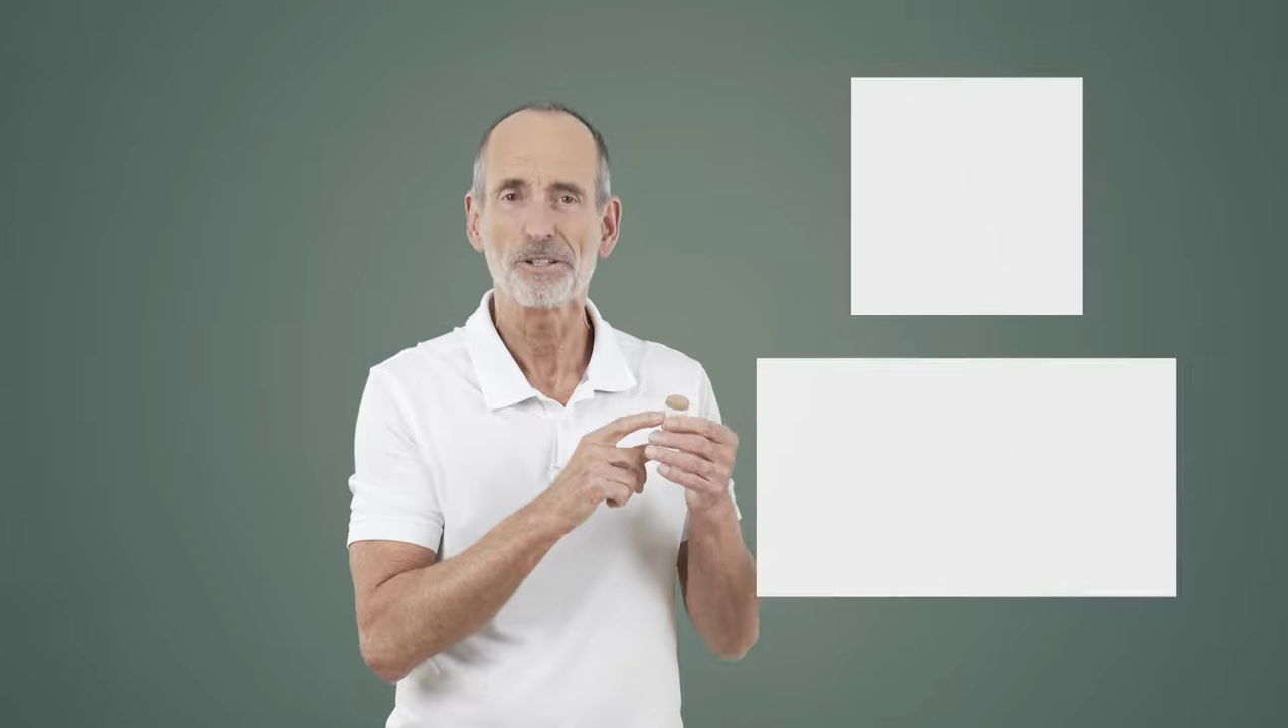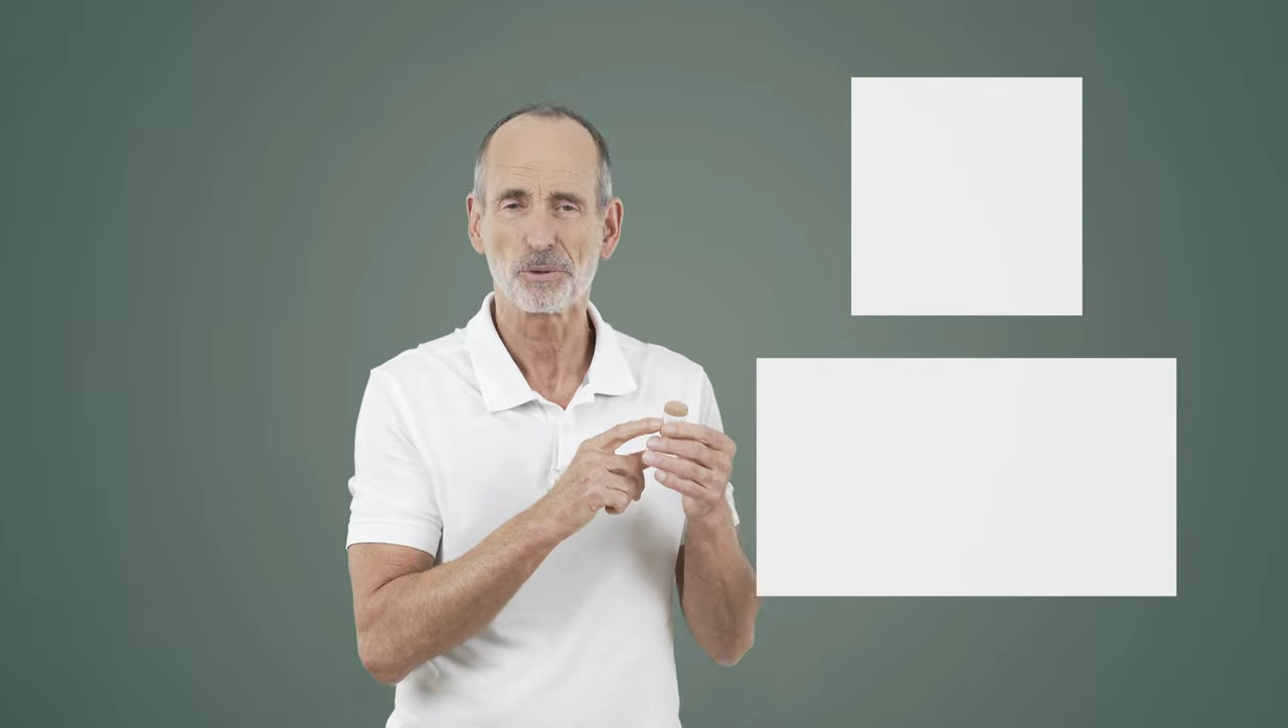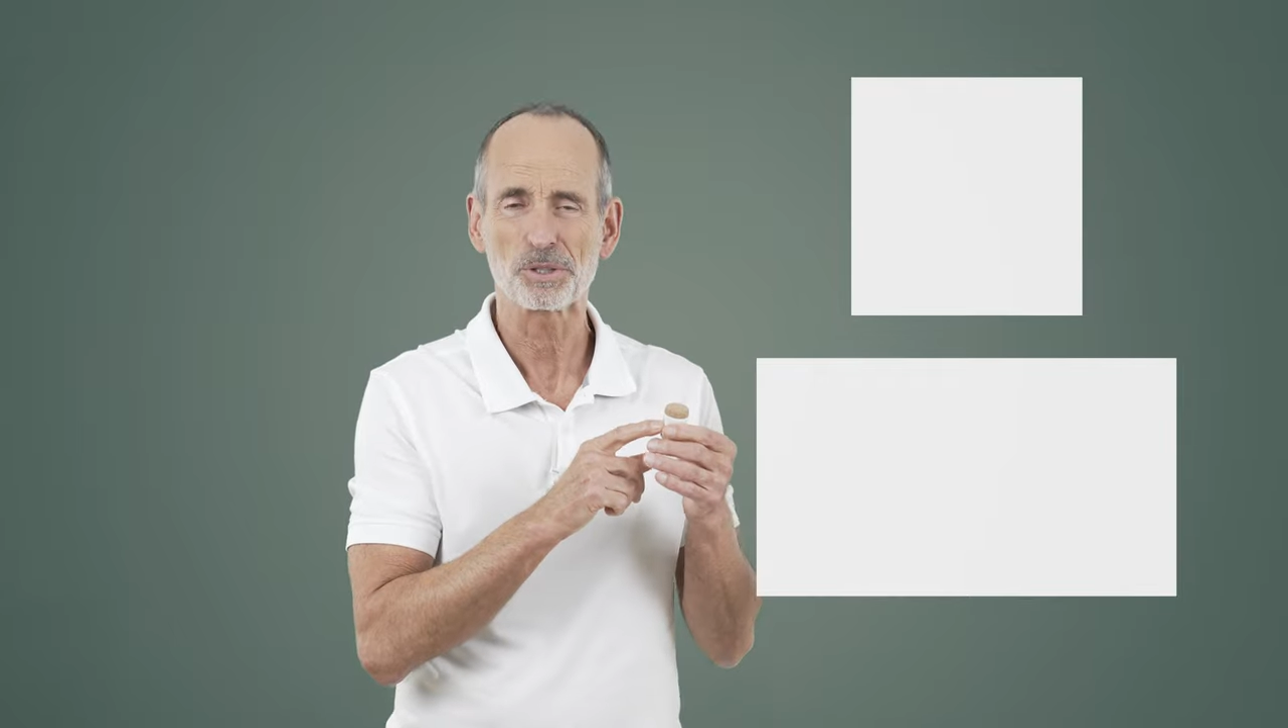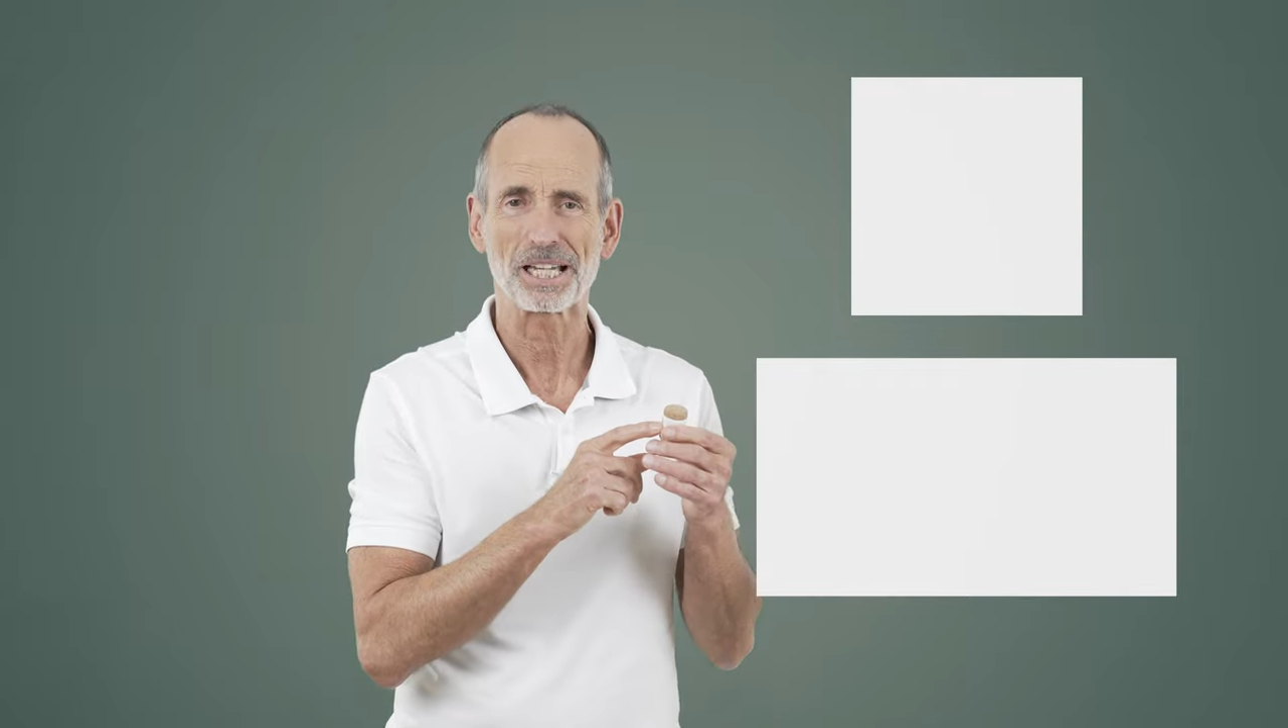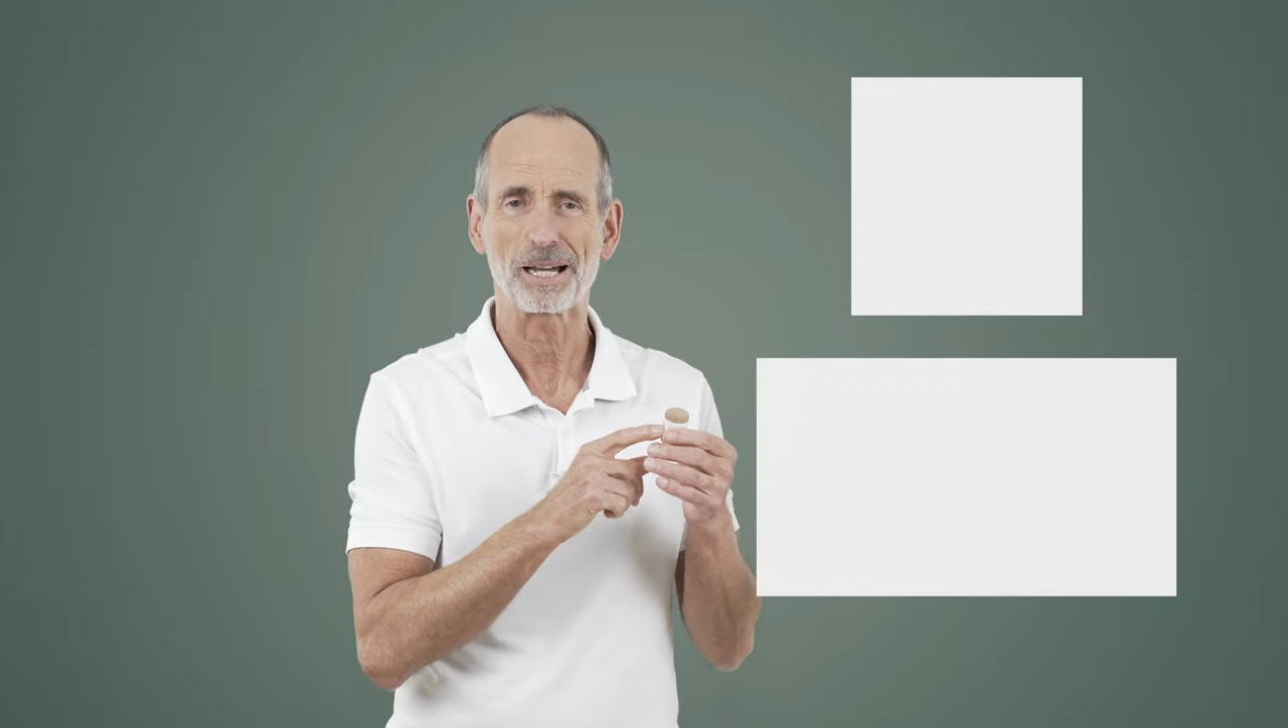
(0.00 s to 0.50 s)

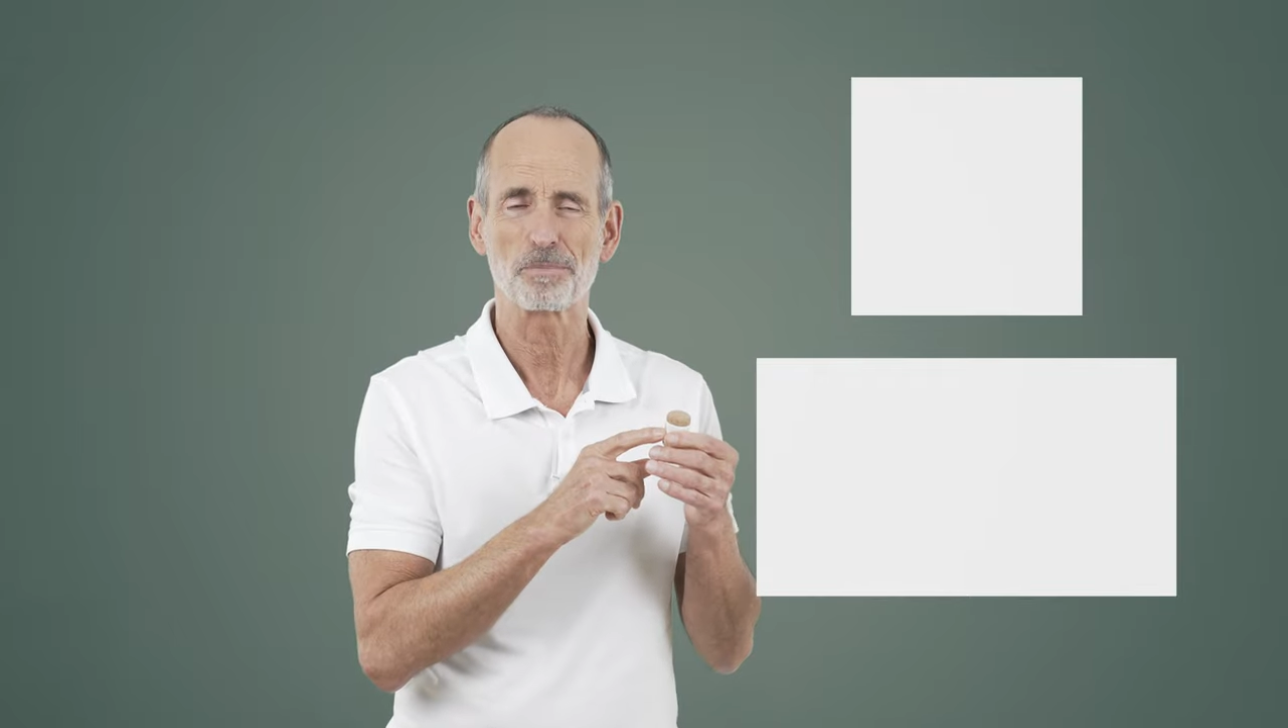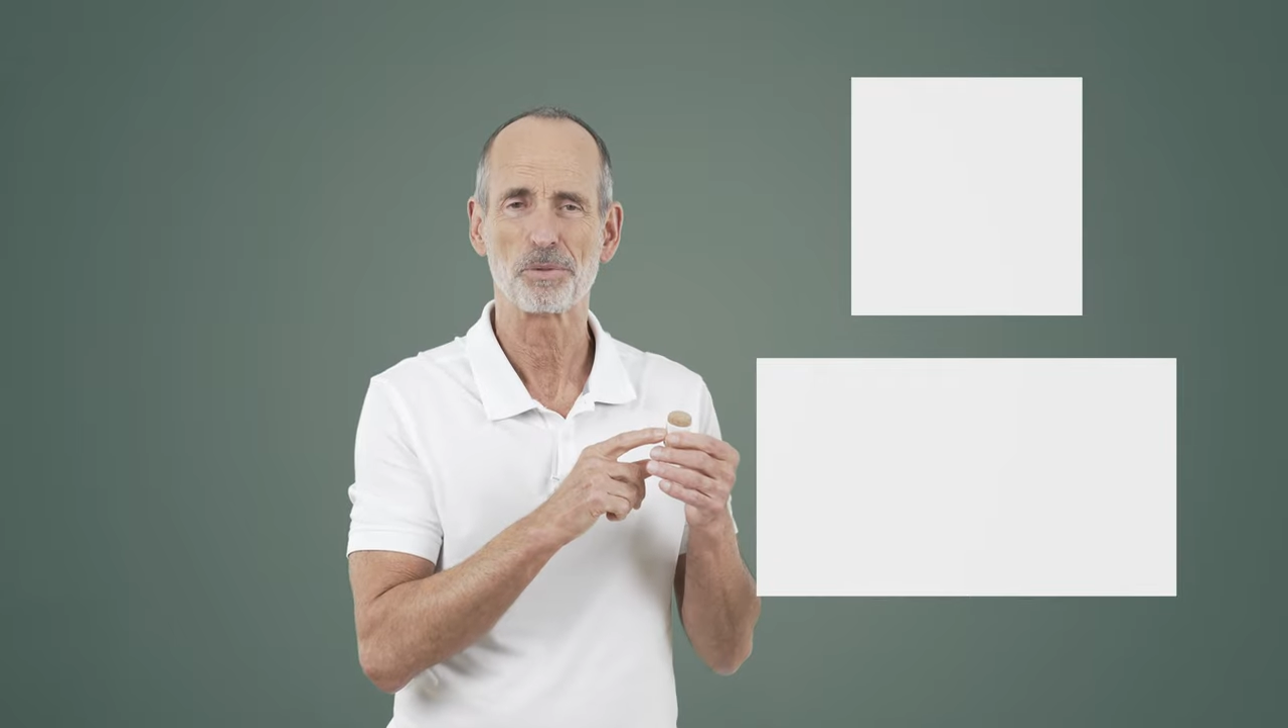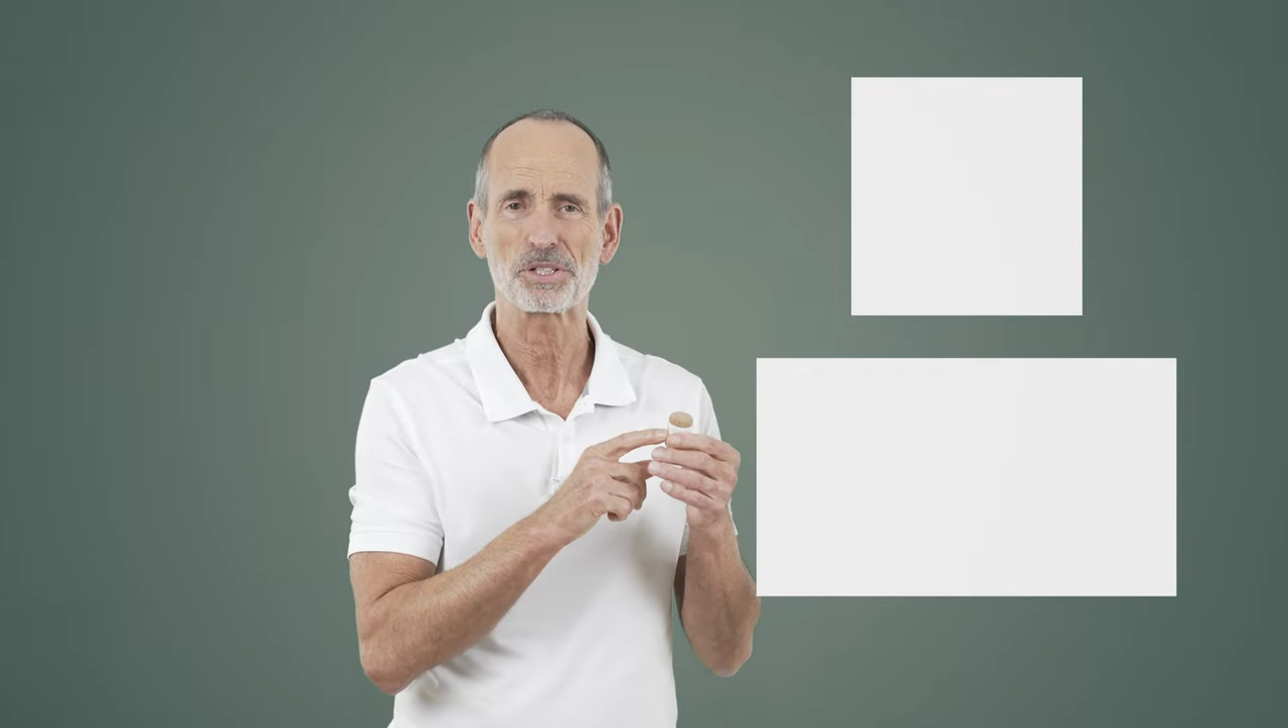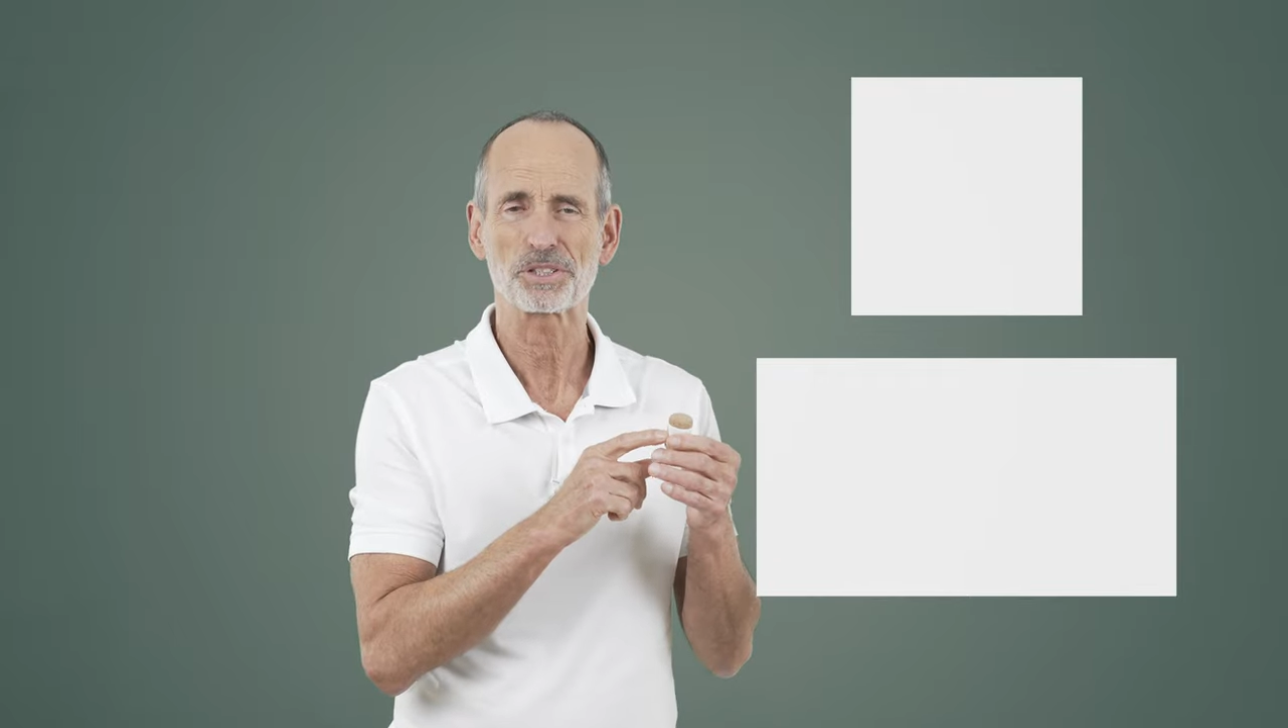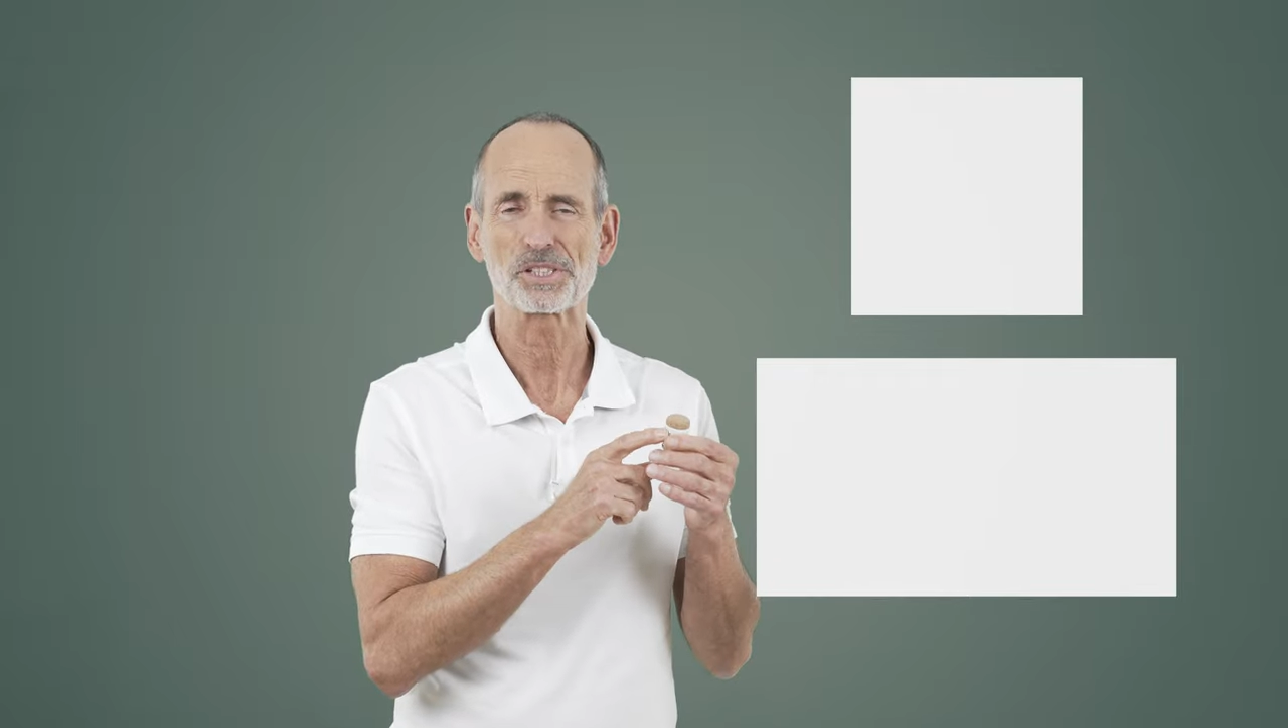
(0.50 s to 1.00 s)
information
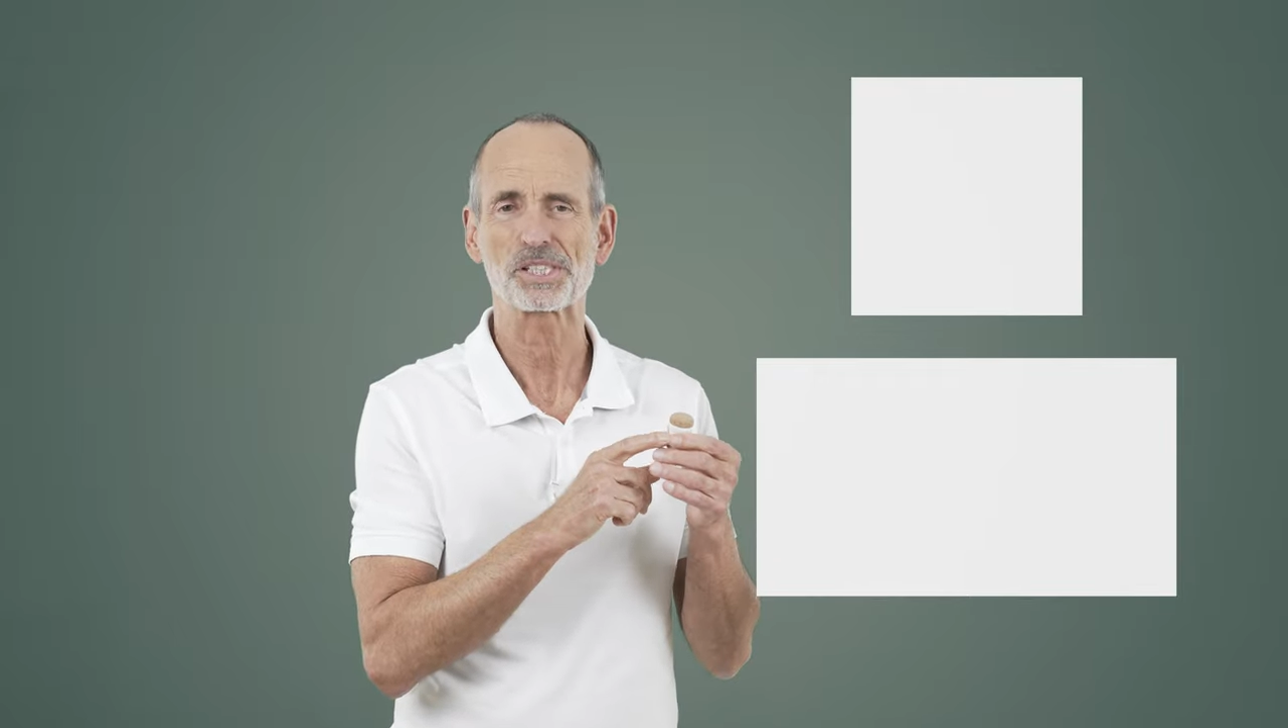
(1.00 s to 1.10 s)
on this,